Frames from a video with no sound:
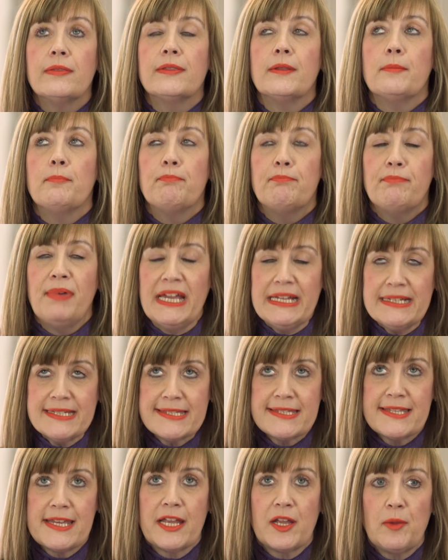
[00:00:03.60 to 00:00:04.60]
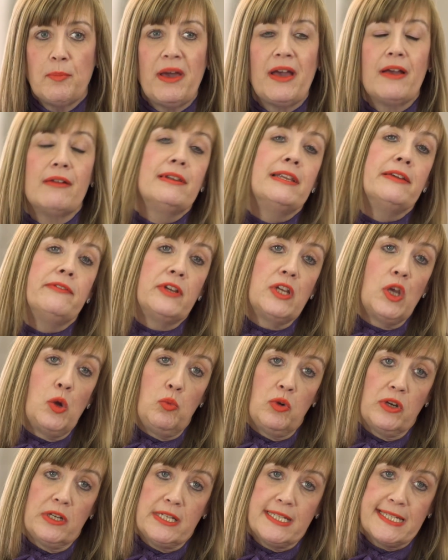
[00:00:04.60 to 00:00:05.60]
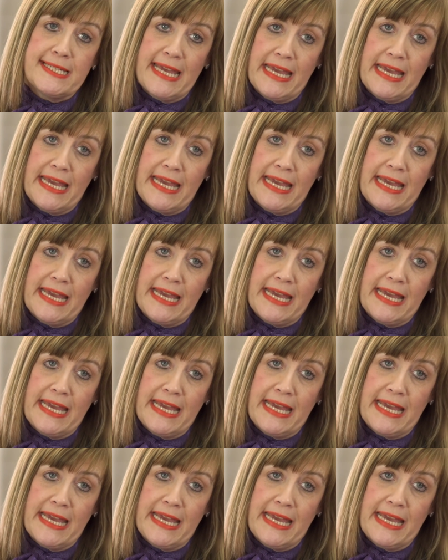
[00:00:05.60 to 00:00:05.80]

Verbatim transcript: The best thing about living at Woodlands